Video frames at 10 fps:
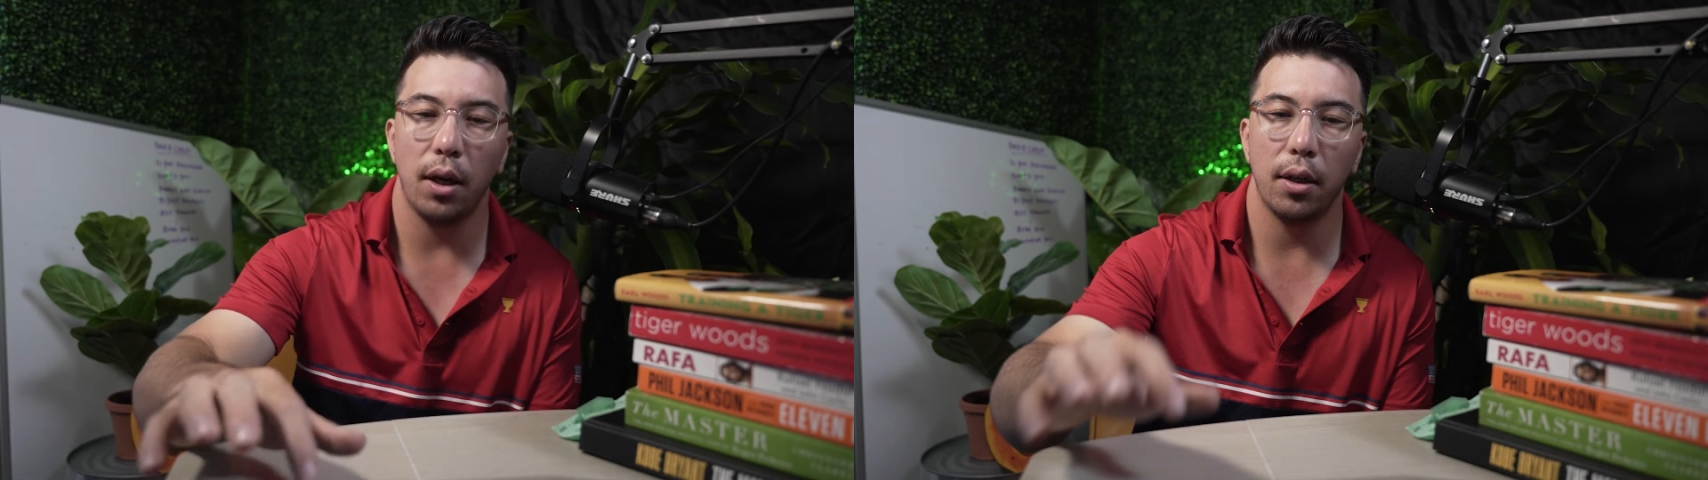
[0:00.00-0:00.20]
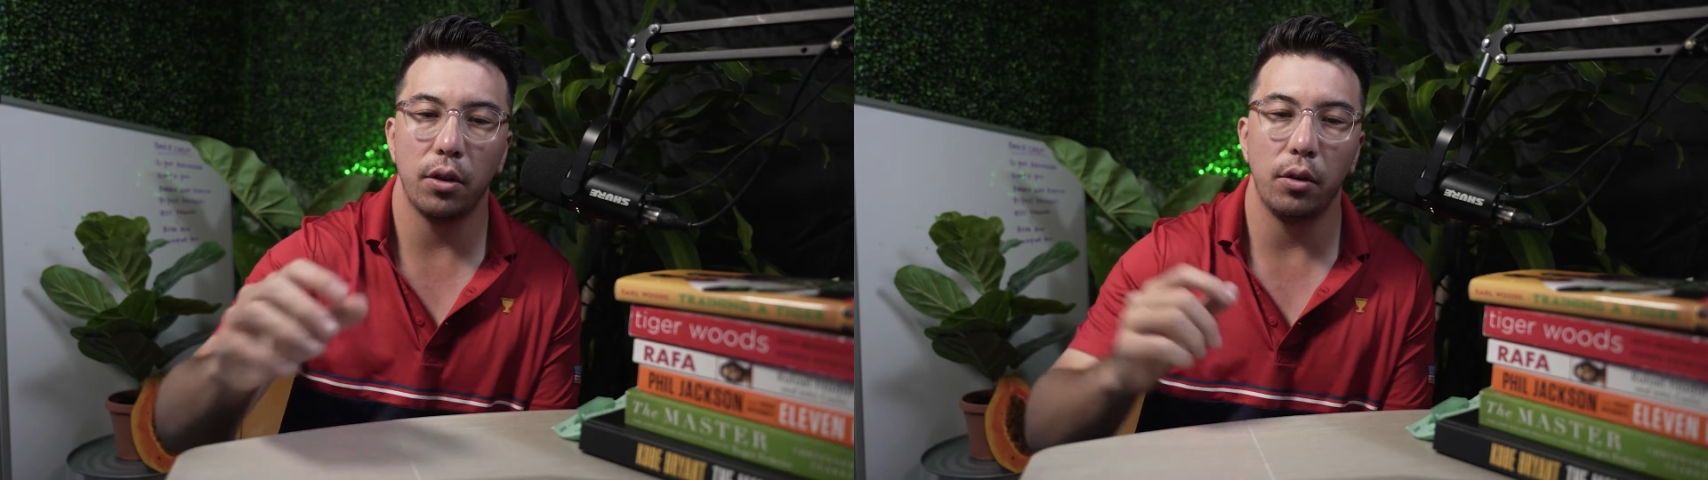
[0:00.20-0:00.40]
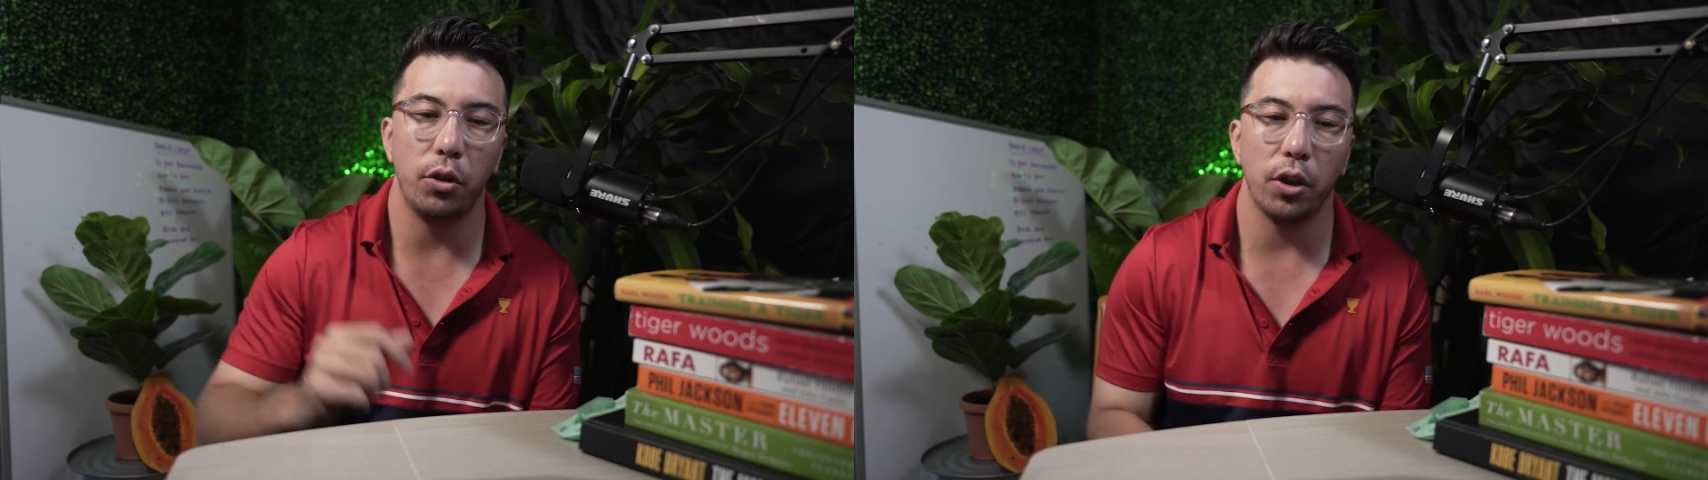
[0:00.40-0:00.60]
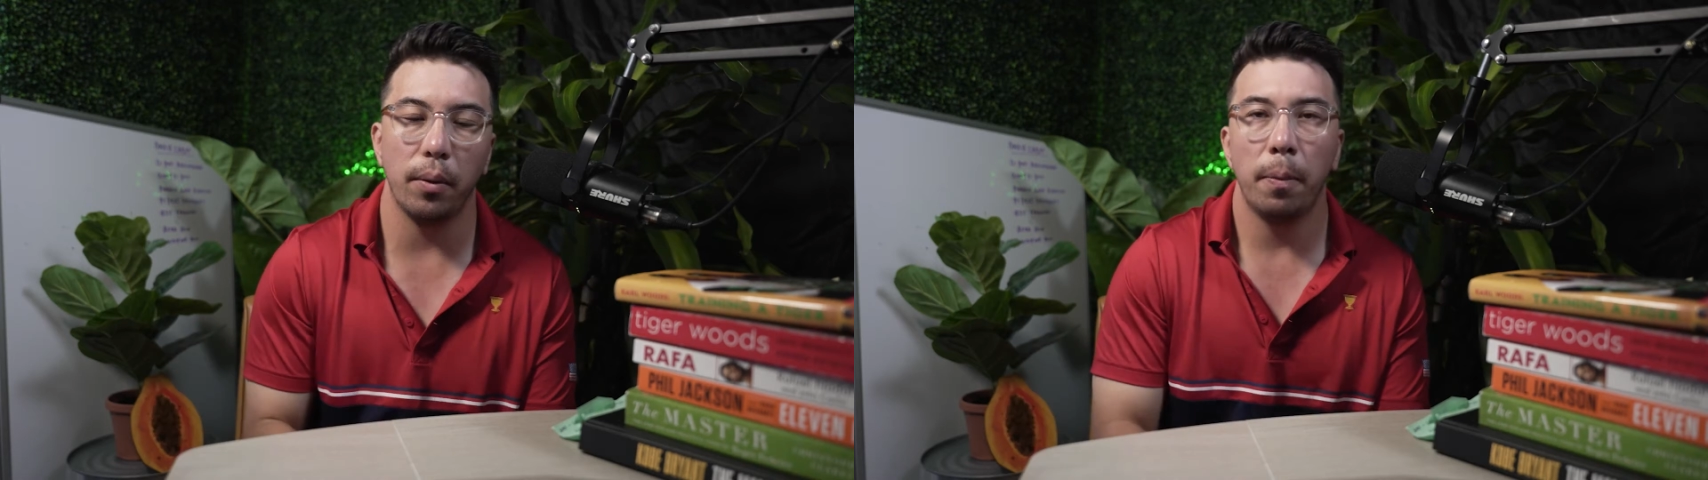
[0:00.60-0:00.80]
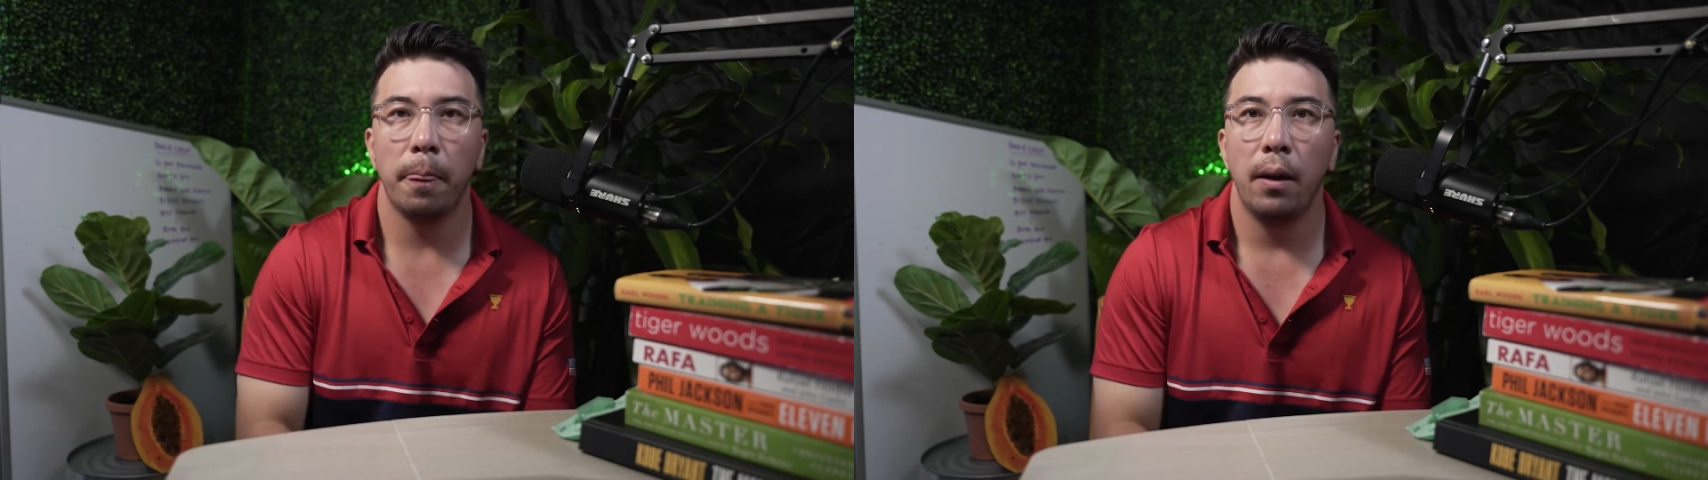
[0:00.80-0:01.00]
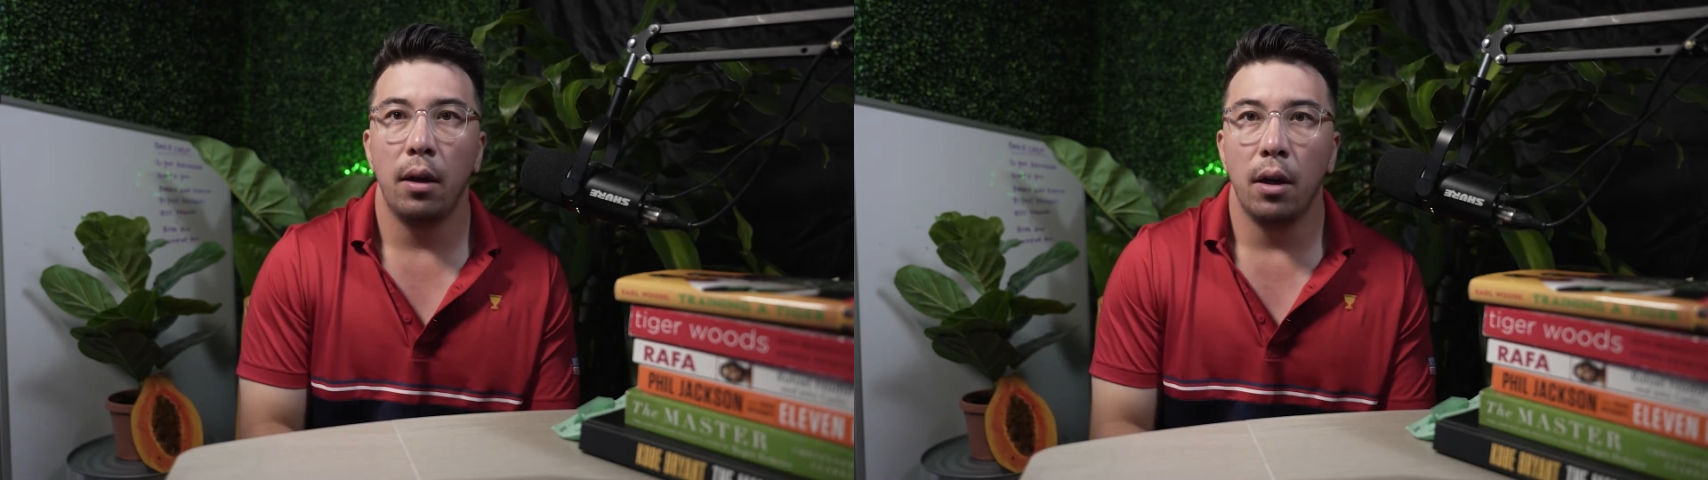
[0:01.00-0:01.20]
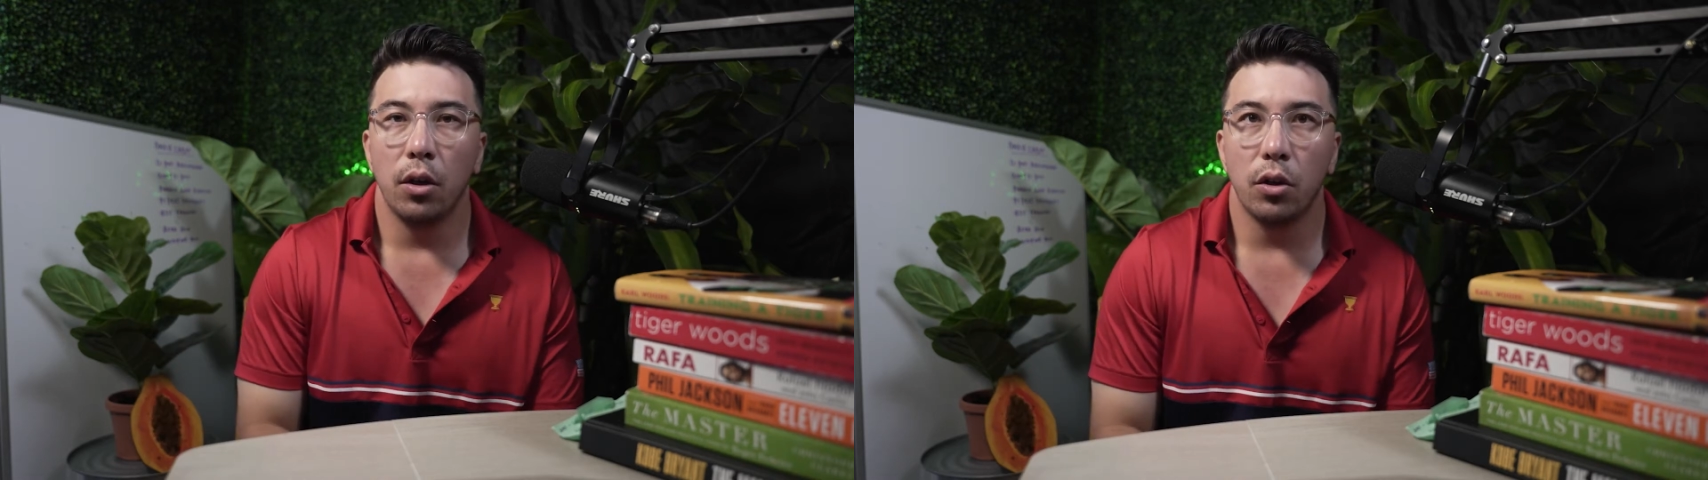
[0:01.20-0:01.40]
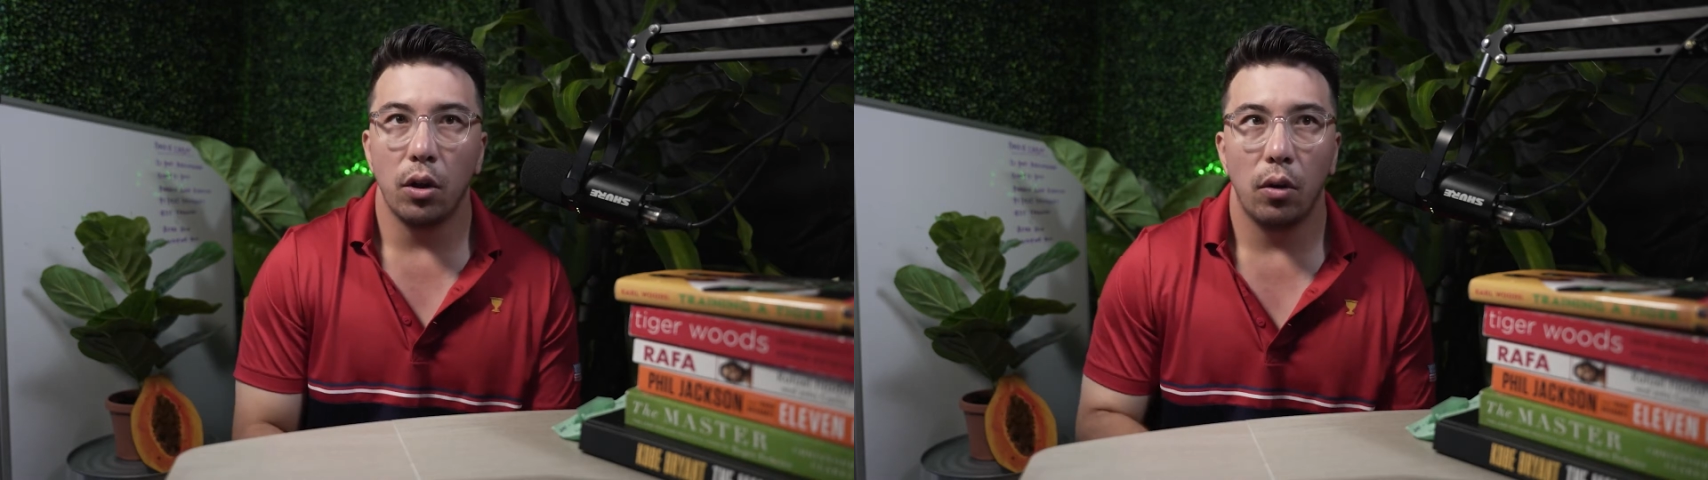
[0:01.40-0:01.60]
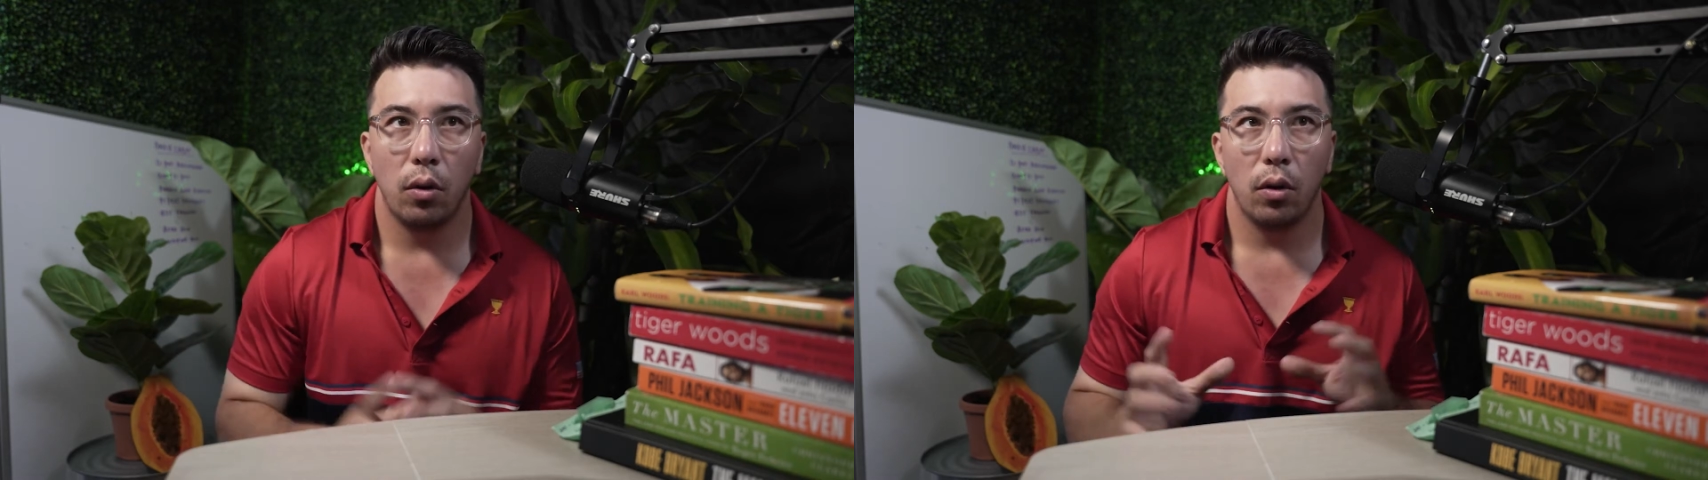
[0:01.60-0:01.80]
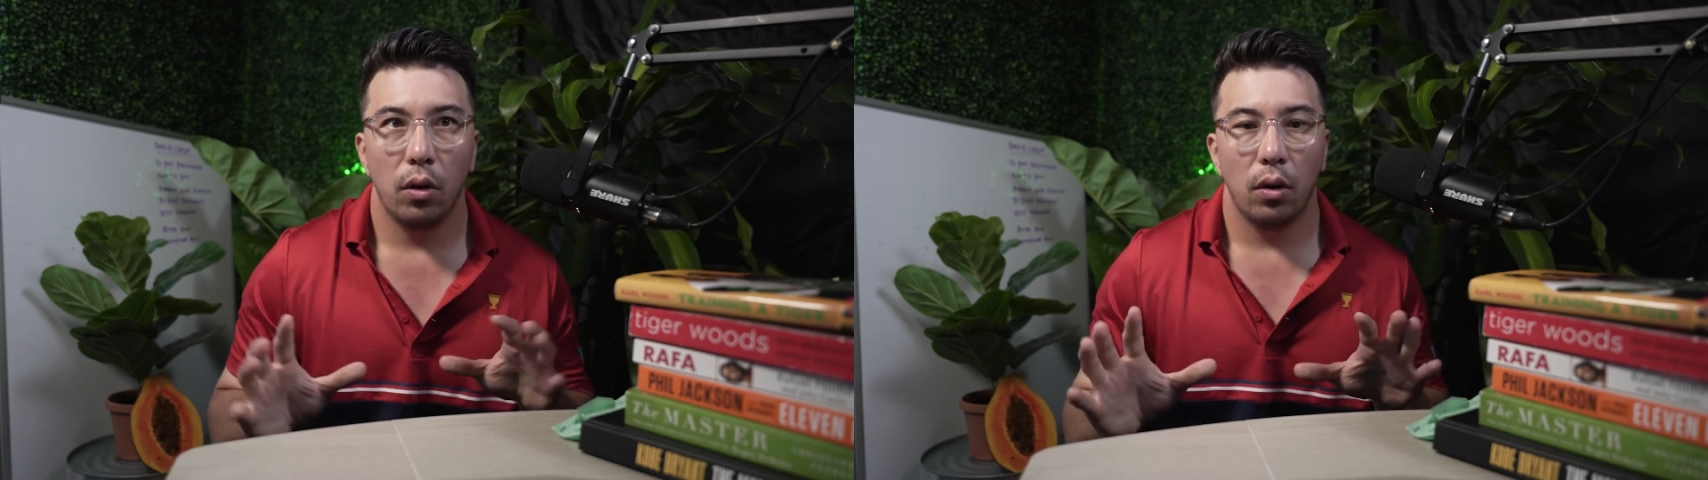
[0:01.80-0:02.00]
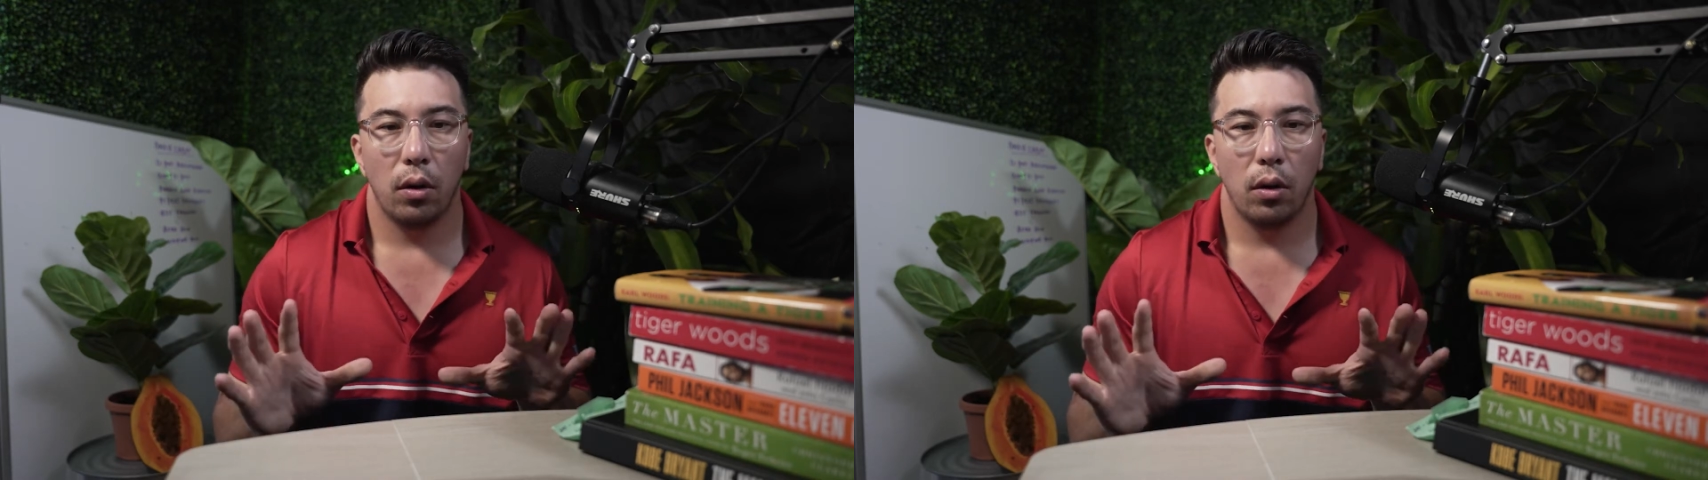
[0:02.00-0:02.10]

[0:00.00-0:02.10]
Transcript: solution. So